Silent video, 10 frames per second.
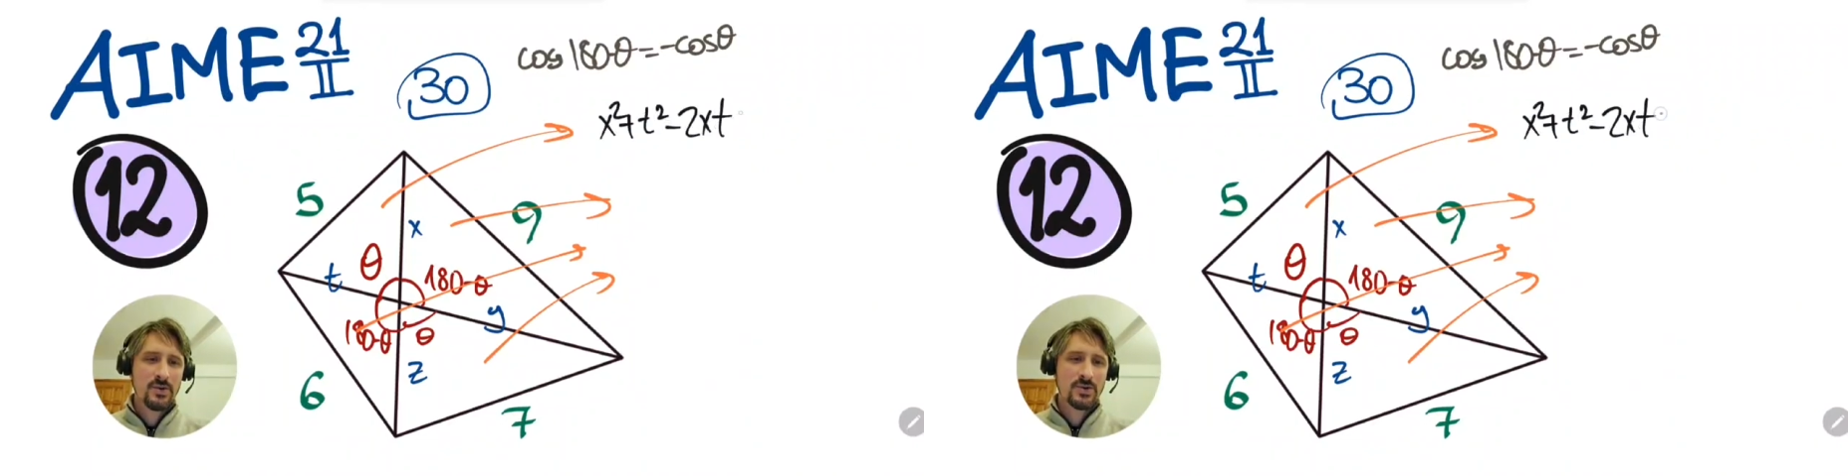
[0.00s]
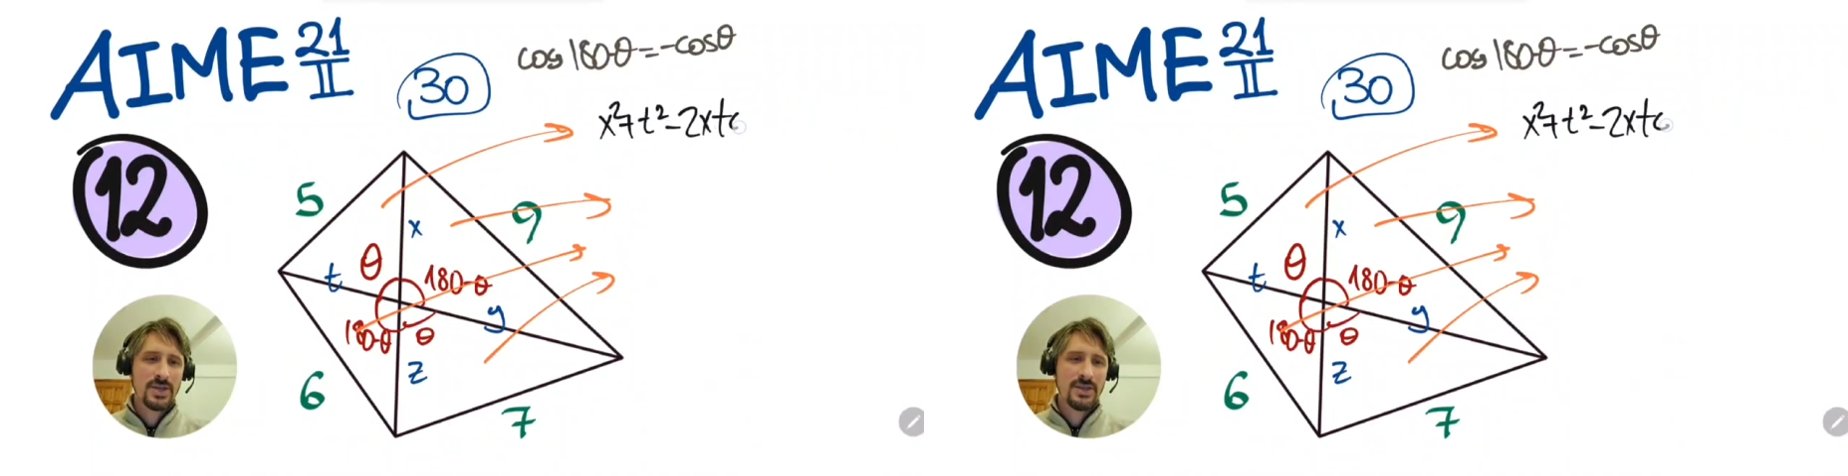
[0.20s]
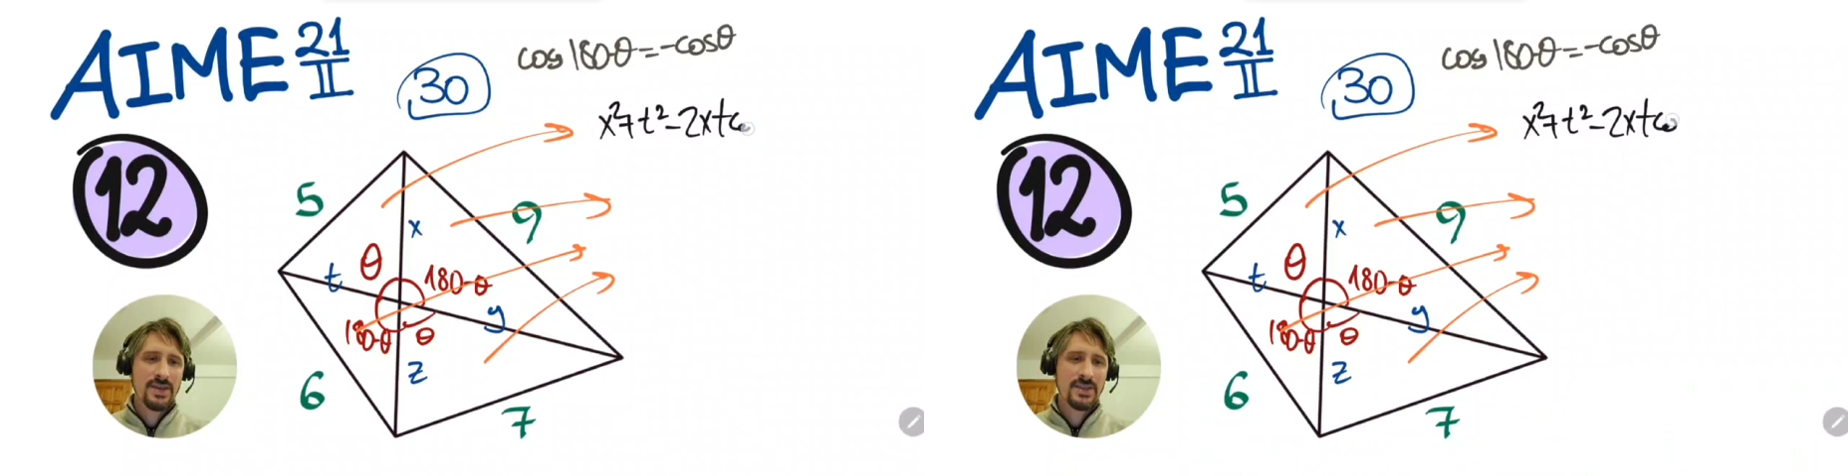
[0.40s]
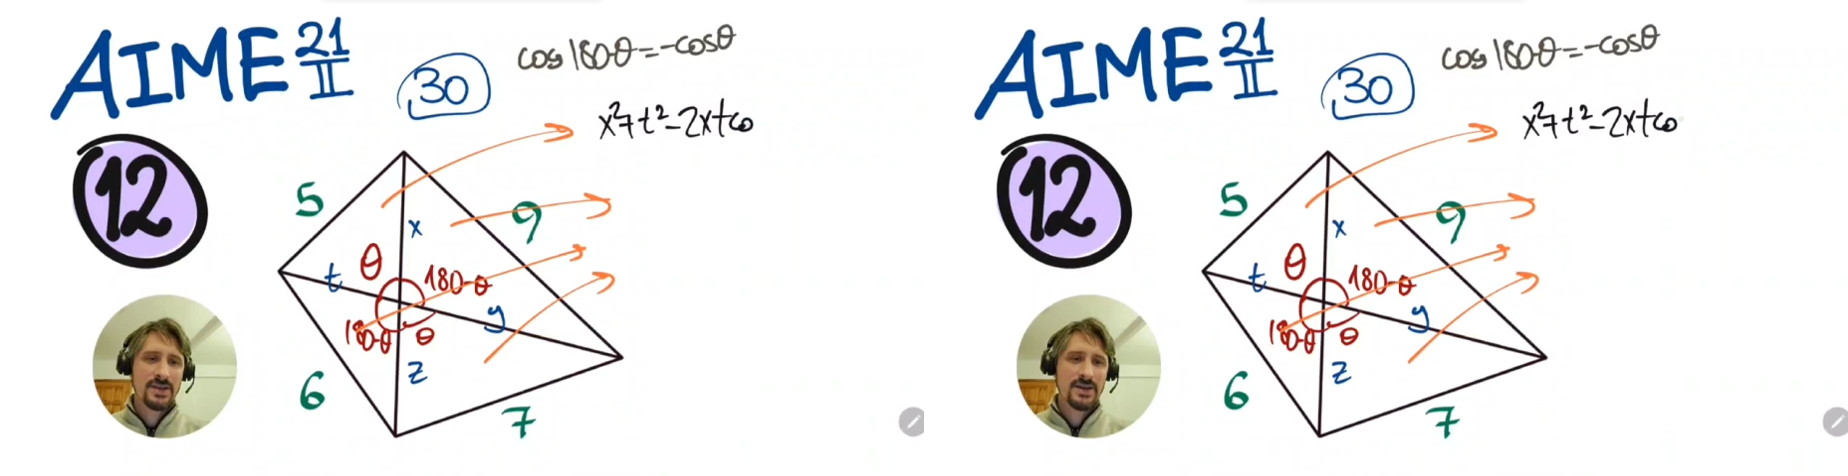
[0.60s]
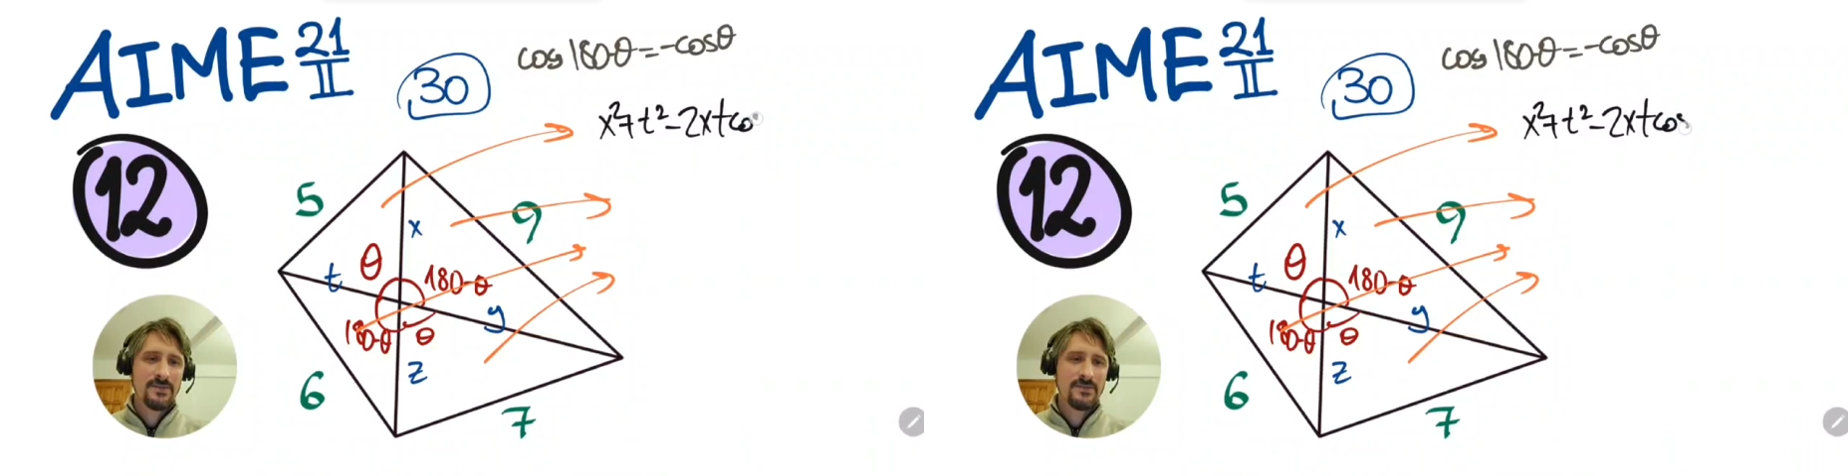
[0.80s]
cosine
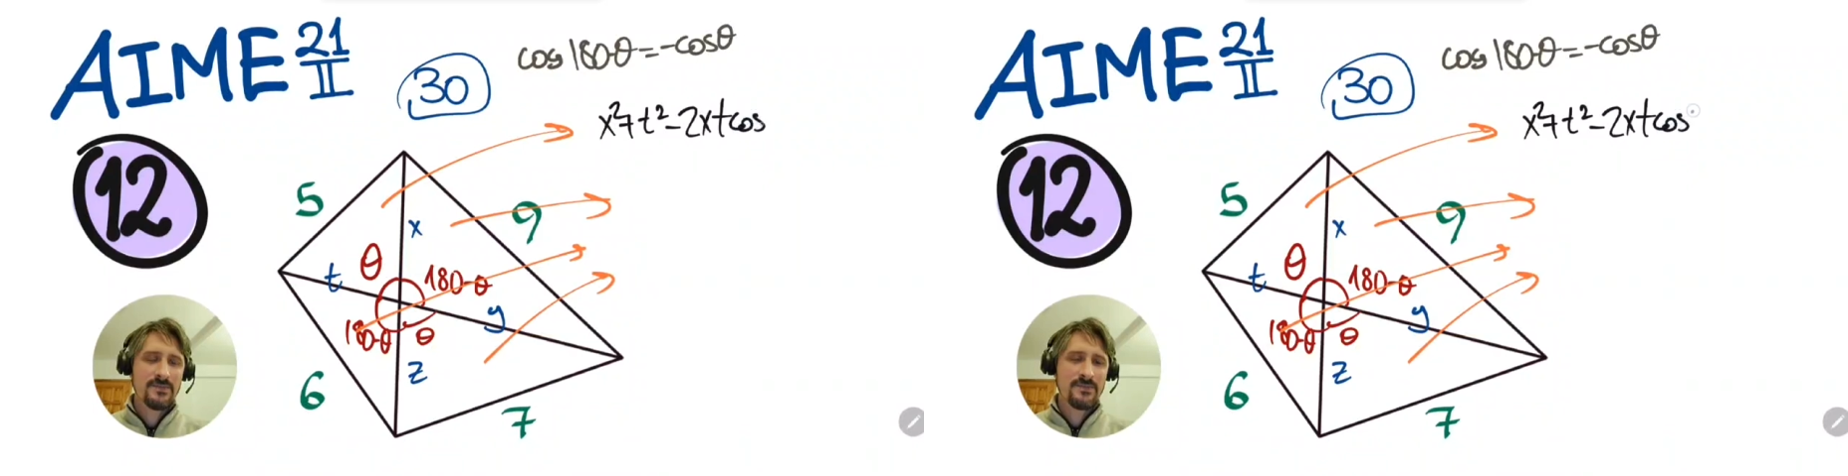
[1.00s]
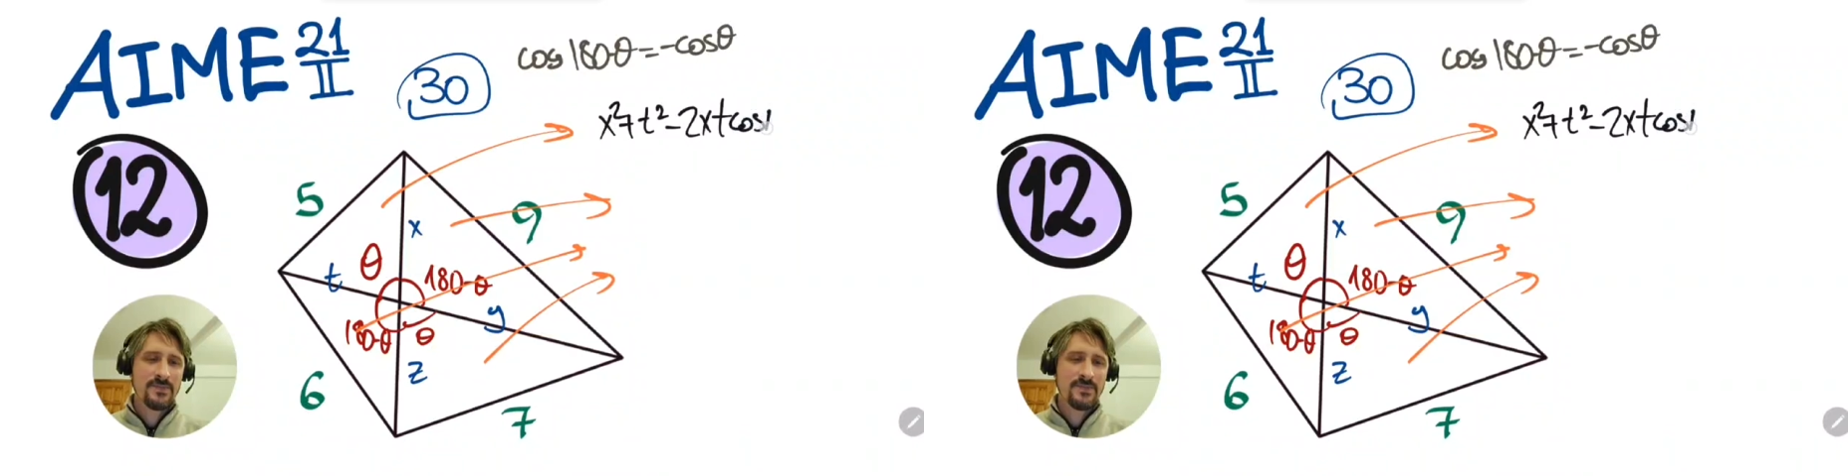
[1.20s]
theta